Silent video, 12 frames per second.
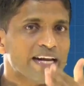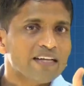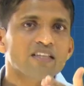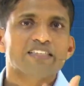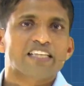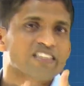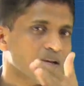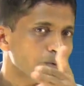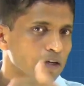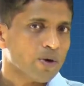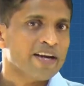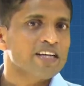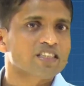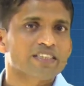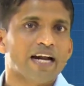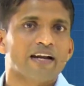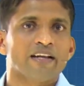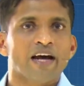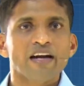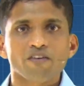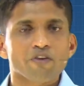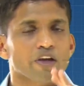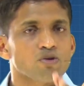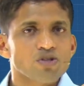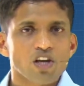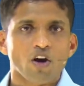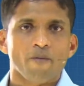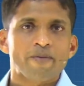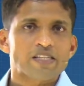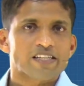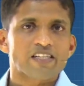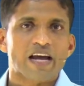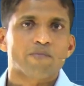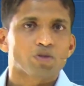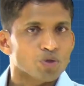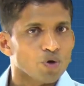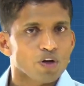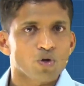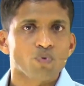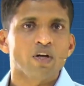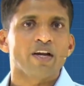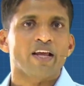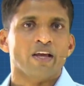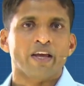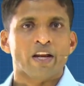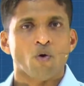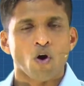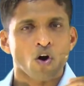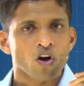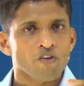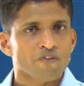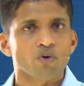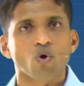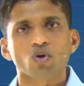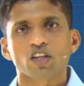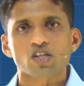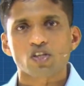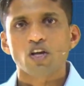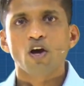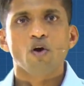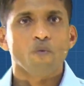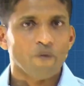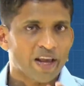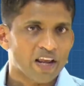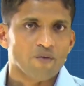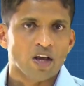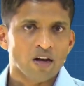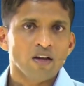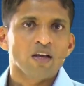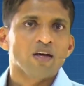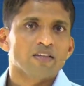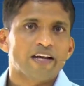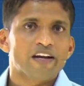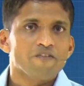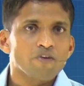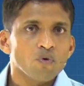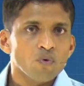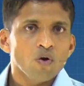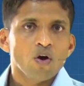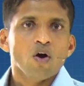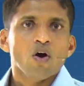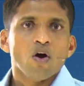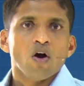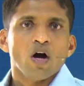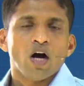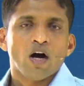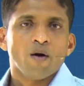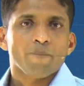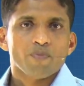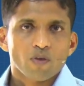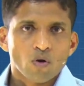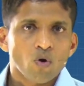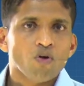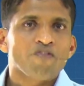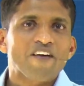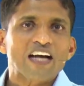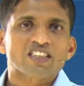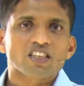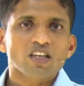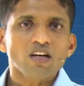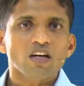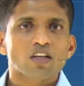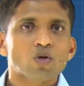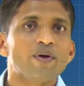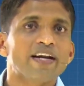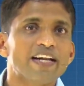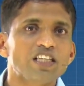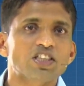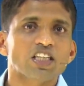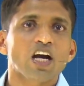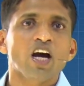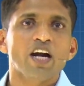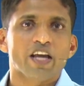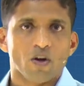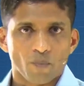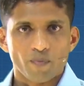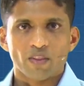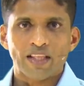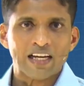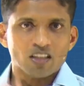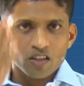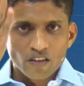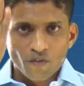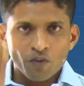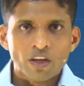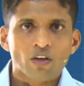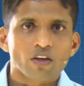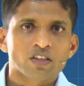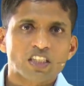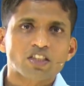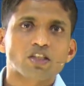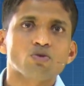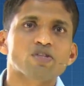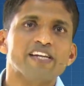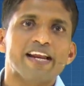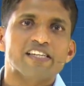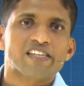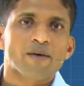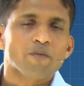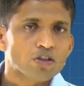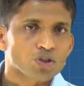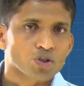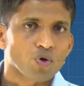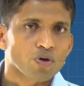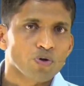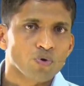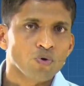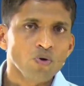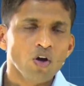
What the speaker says: need this example to understand that. If you are using common sense, I'm sure you will, and all of you know this very well, that if you go faster, you will reach earlier. That we just use an example to show you,